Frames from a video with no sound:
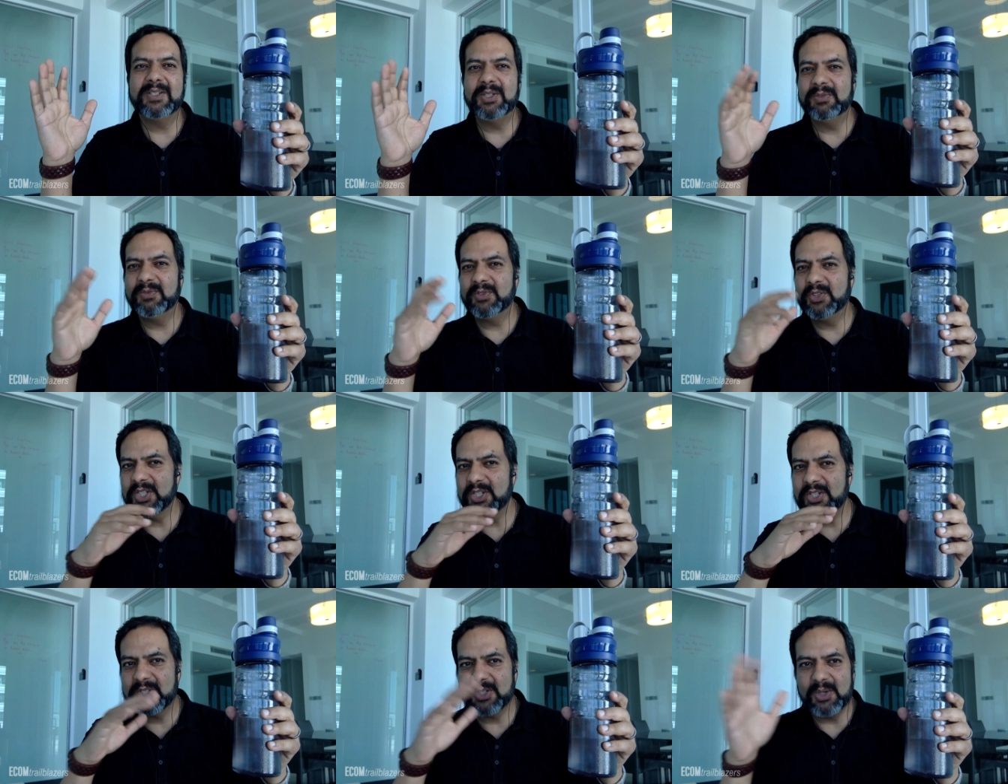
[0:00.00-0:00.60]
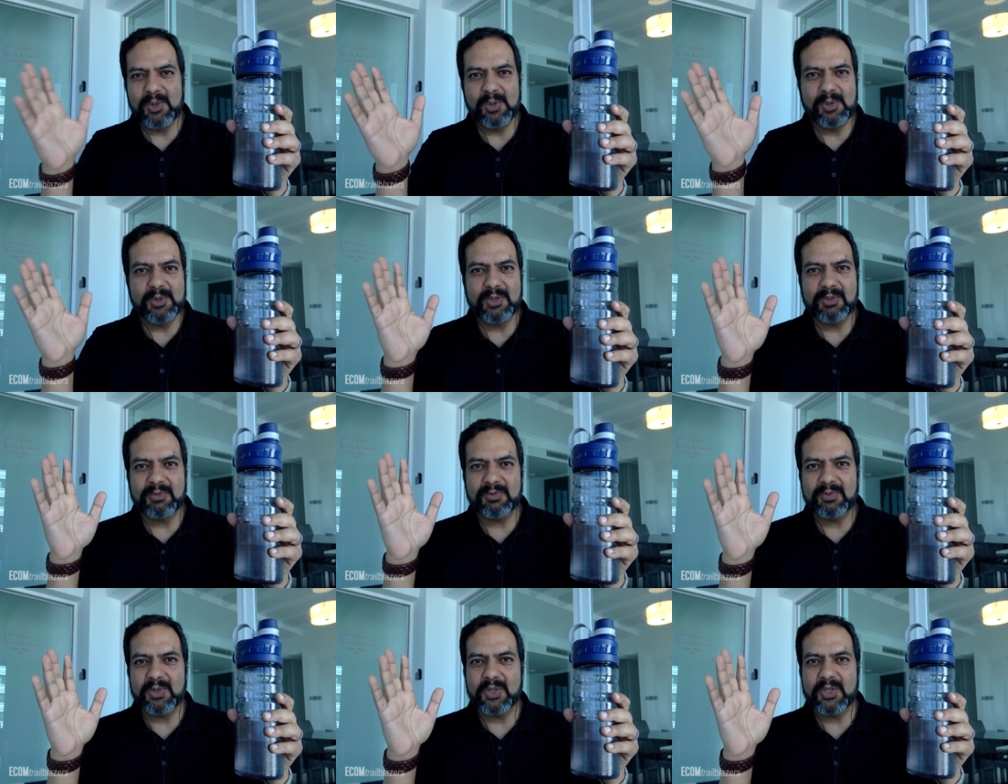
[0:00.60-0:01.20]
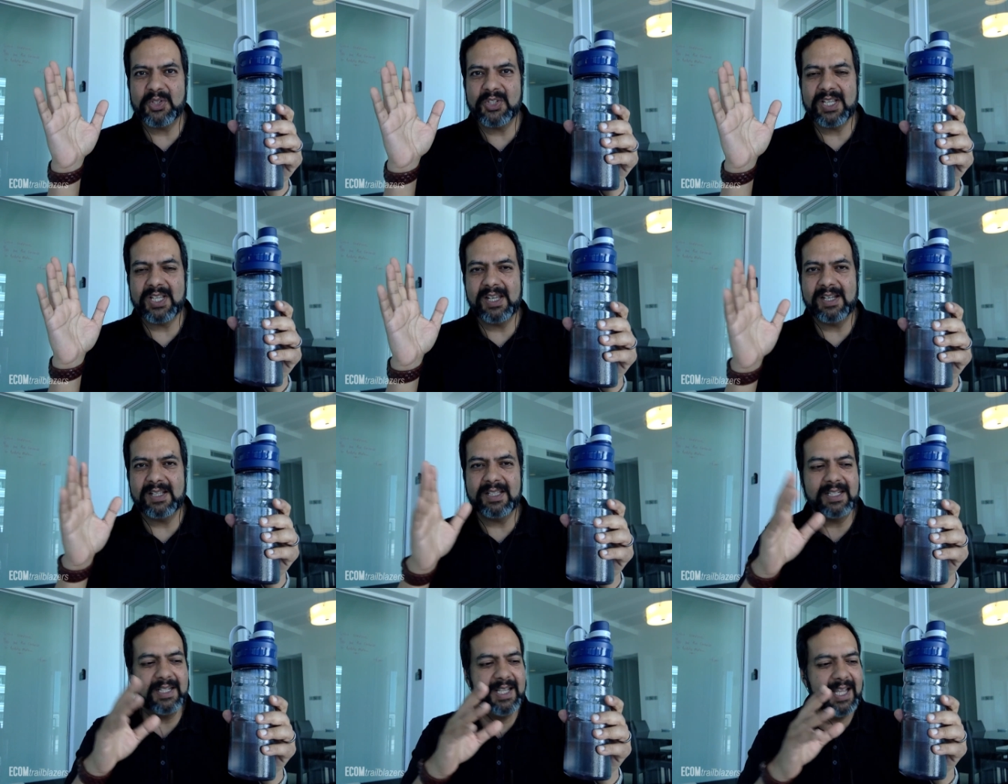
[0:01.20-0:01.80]
You've just sold your first
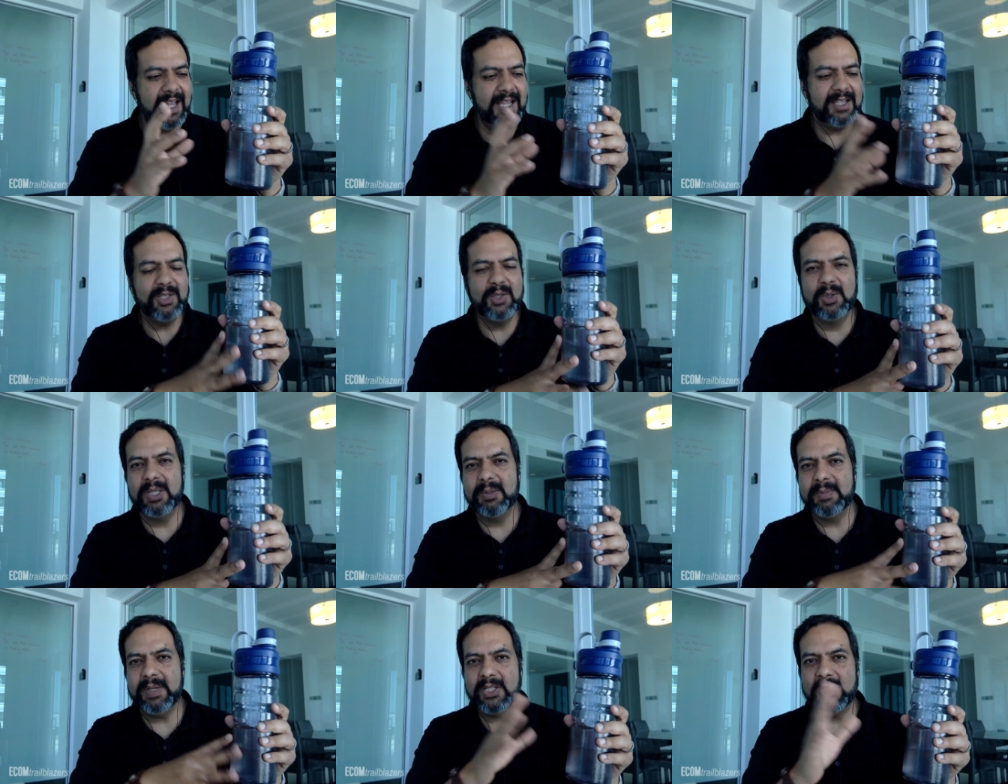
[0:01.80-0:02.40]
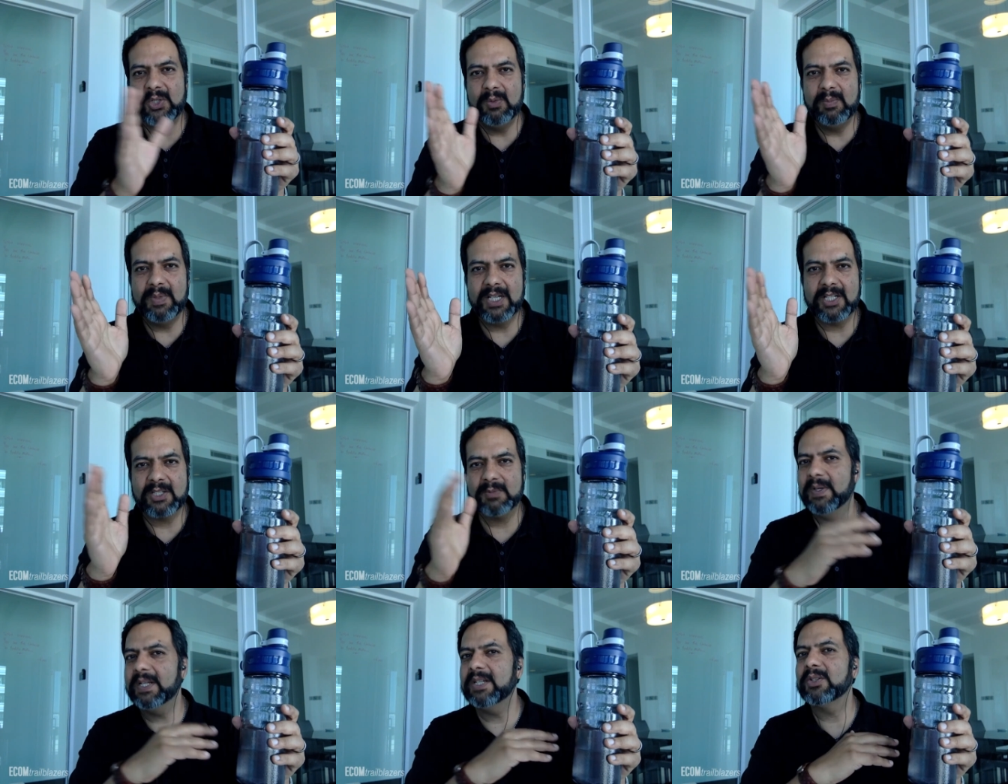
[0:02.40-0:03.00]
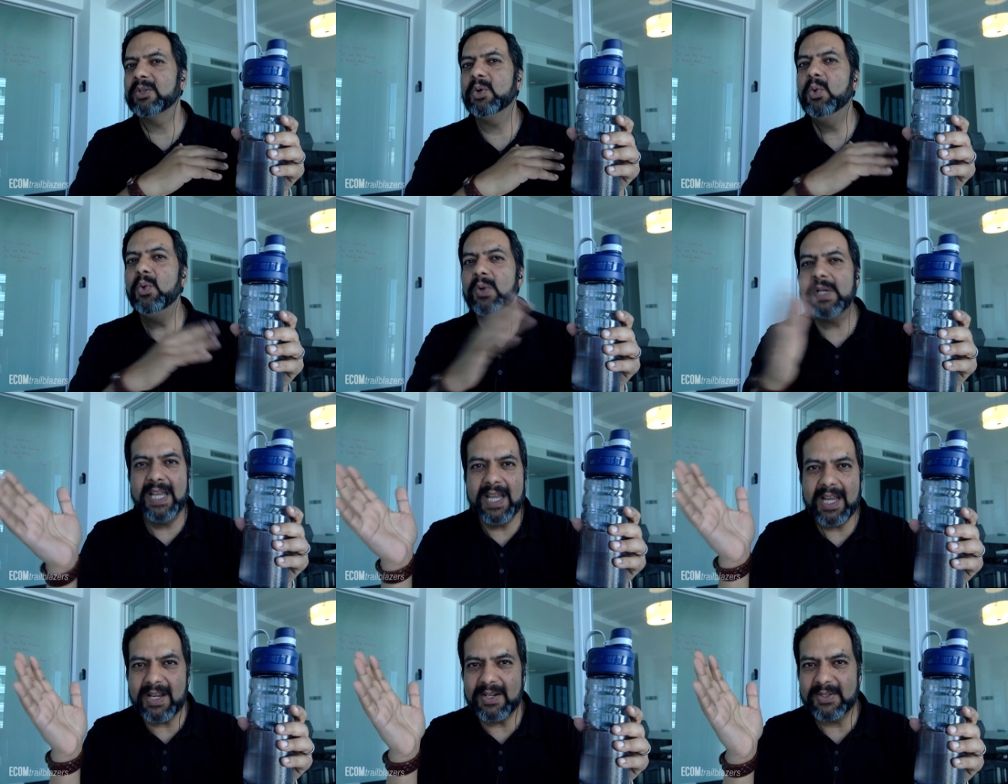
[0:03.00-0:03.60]
sale, and hey, you only made $2, but who
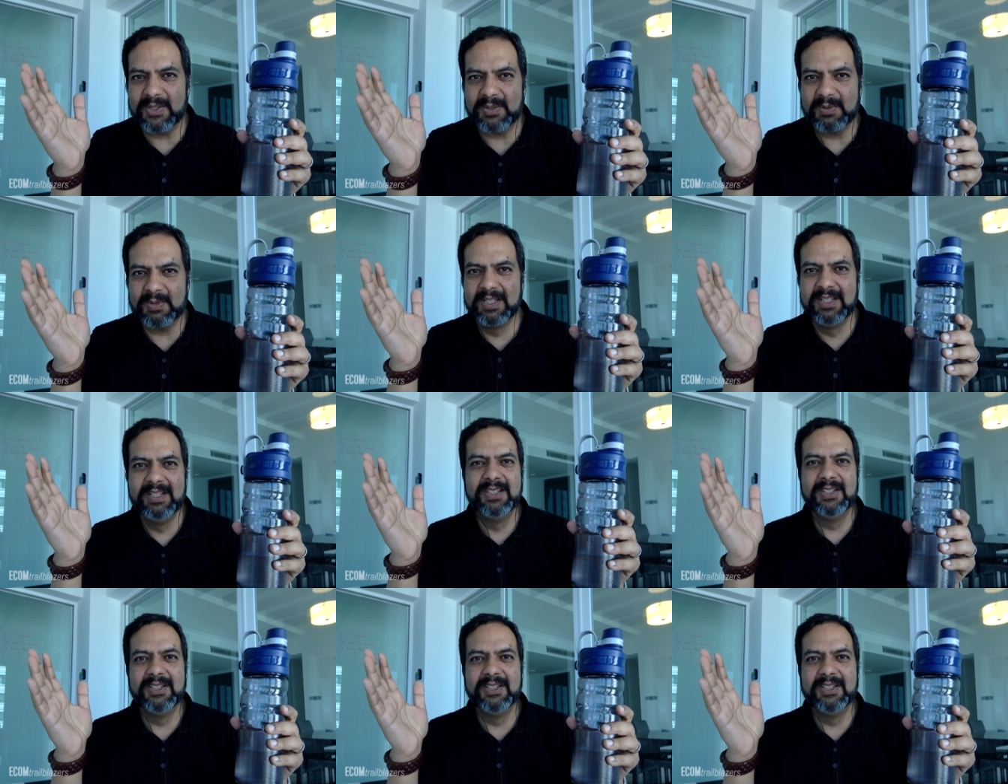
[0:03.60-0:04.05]
cares?